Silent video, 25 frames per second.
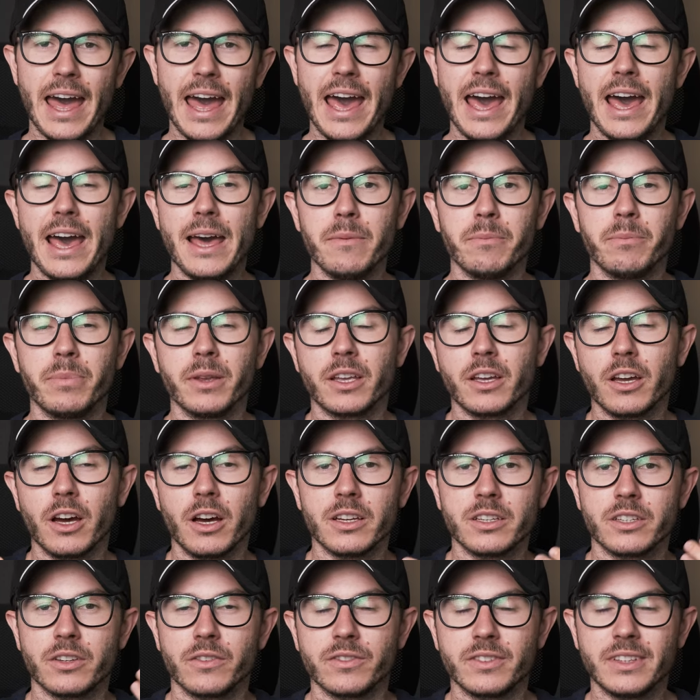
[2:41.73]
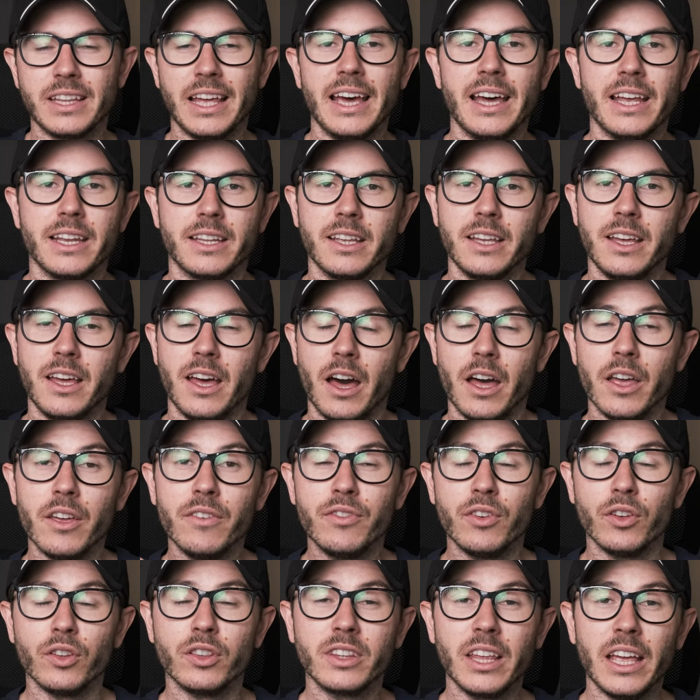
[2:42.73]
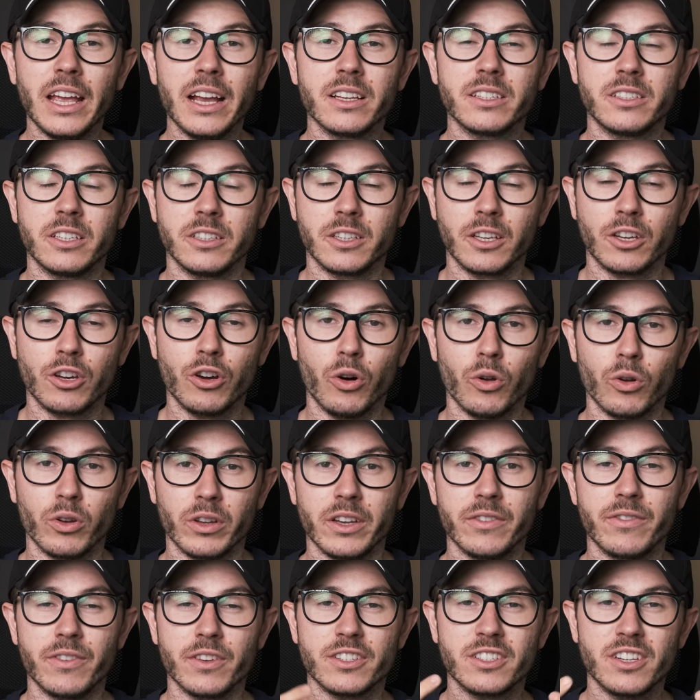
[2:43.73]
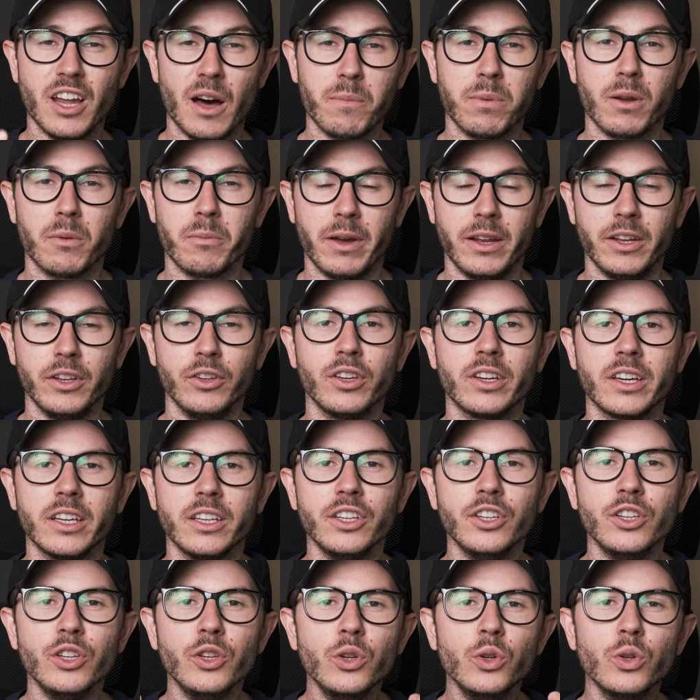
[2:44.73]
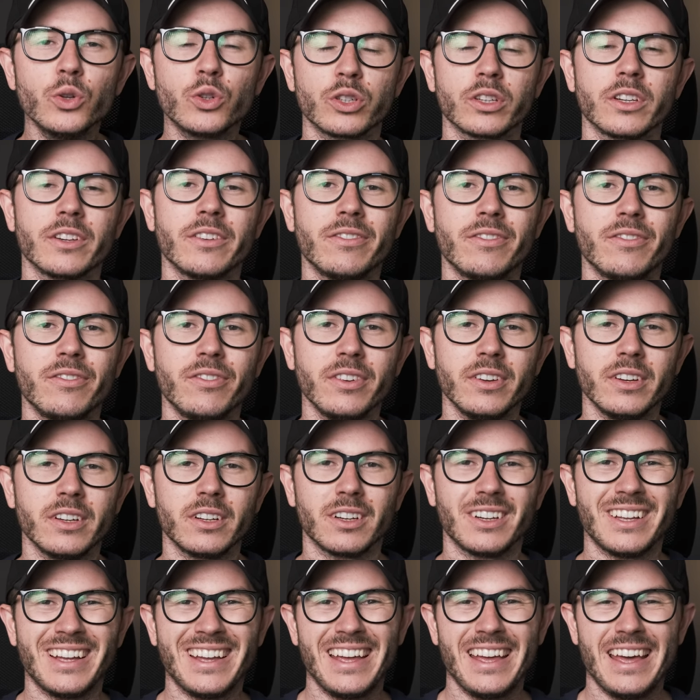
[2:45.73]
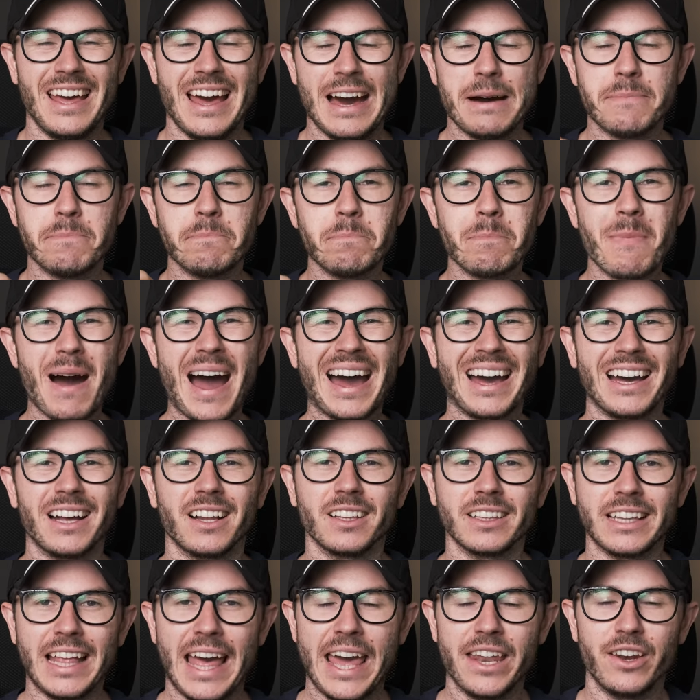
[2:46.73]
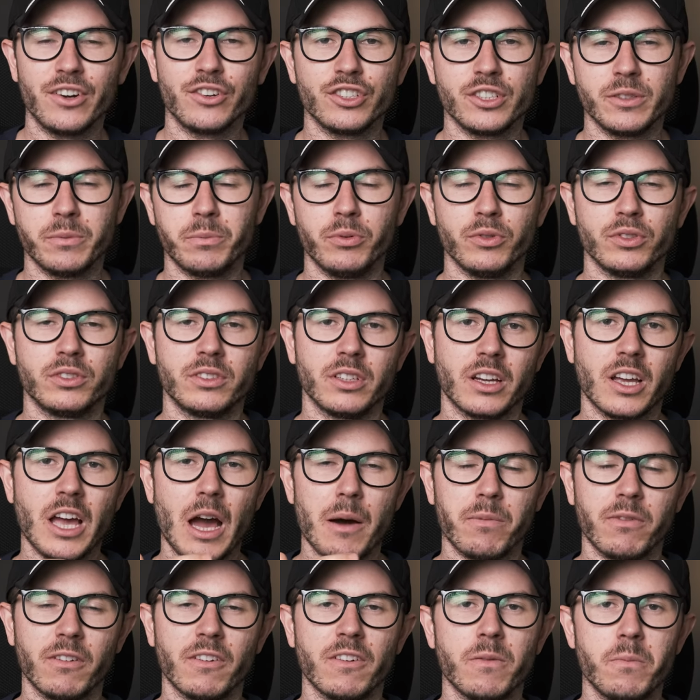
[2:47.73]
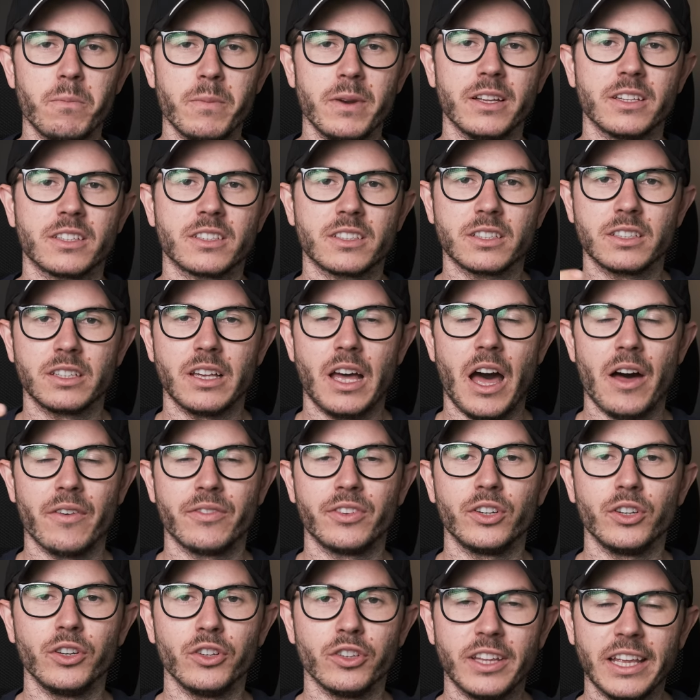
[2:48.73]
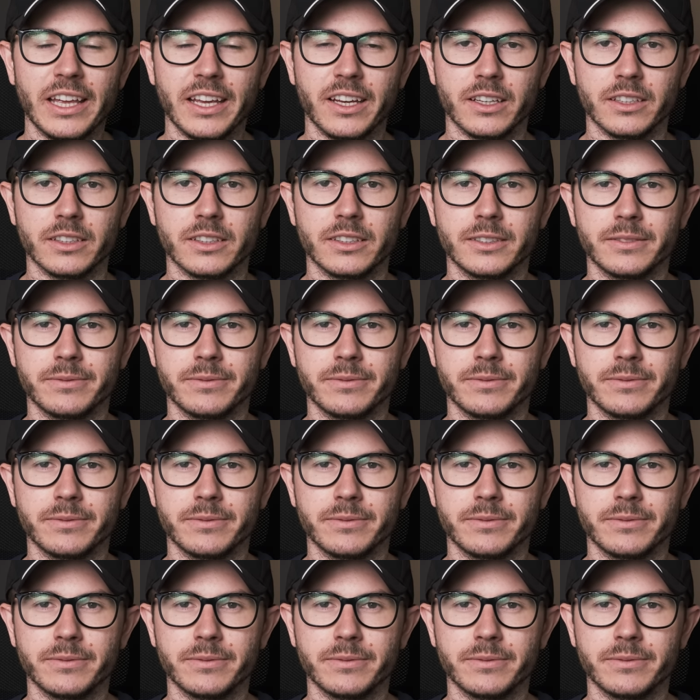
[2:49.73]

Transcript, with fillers: and because of that if you take citicoline if you supplement you can usually feel a mild energy boost a couple of minutes after you take it